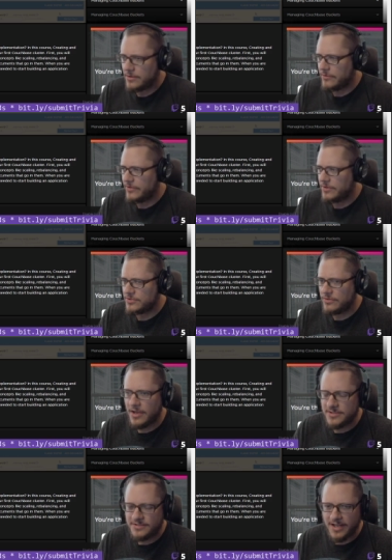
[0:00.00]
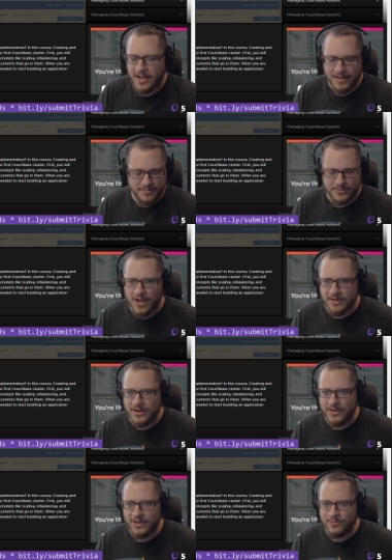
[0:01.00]
Fingers crossed.
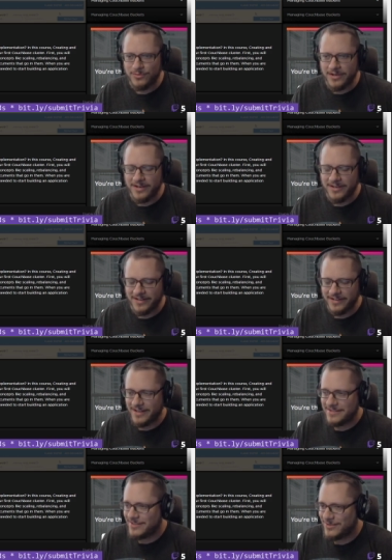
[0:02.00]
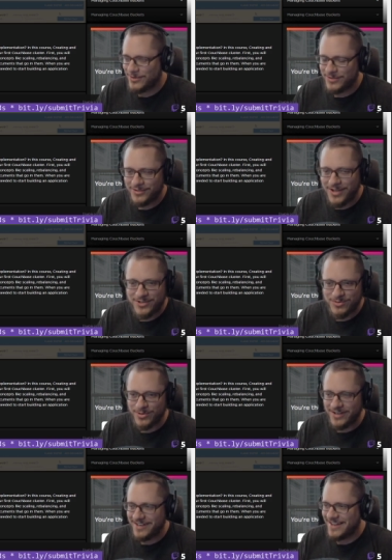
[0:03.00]
Knock on wood, I guess, or touch
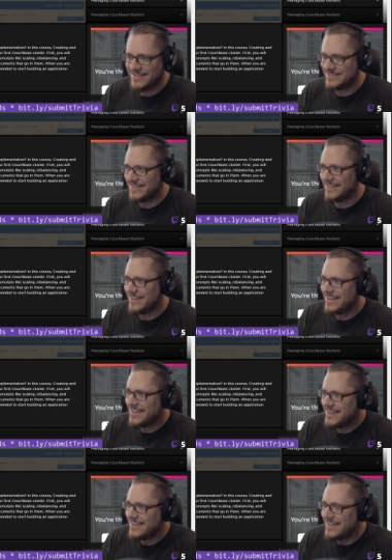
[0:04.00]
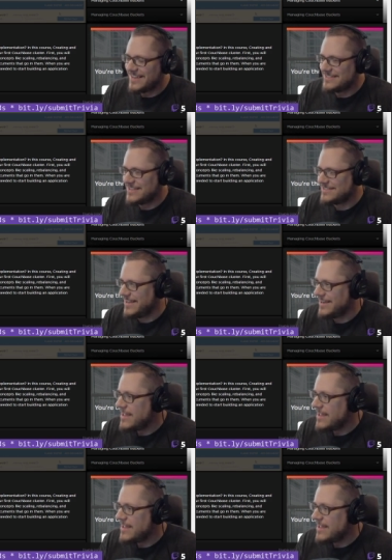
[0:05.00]
wood, as they say.